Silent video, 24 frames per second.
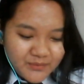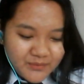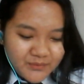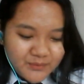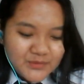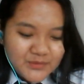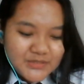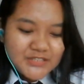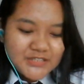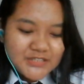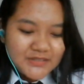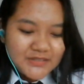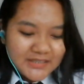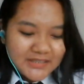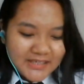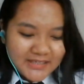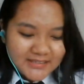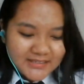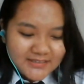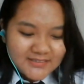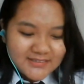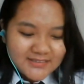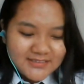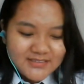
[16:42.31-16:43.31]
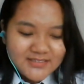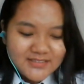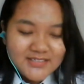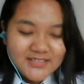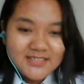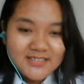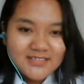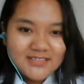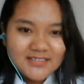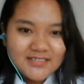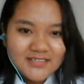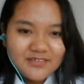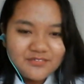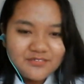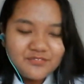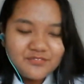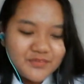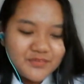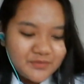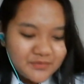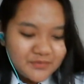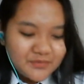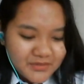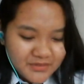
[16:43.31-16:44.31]
would you like to suggest a
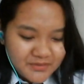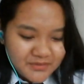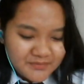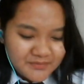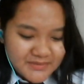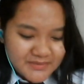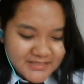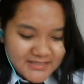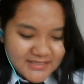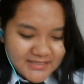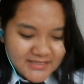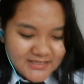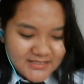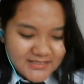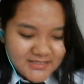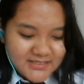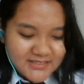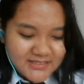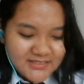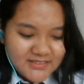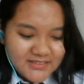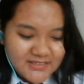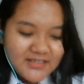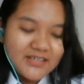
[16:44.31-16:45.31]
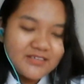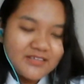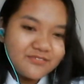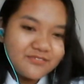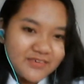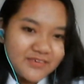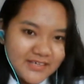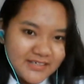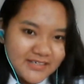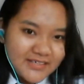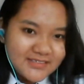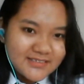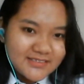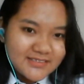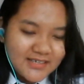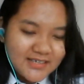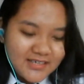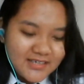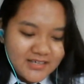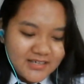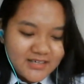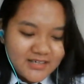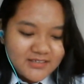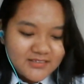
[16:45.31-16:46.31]
few recommendations or advice
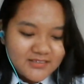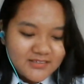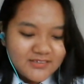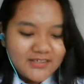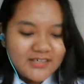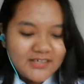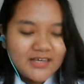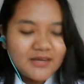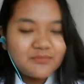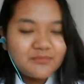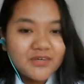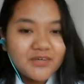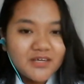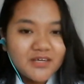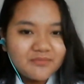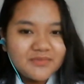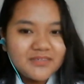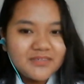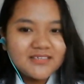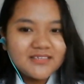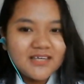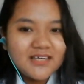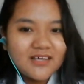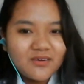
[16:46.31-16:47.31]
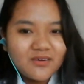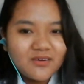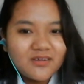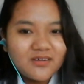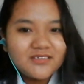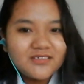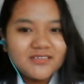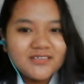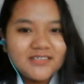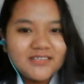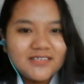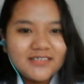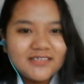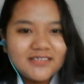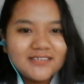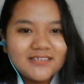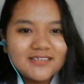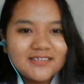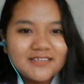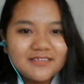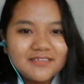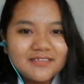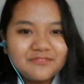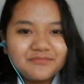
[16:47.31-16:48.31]
to the upcoming psychologists?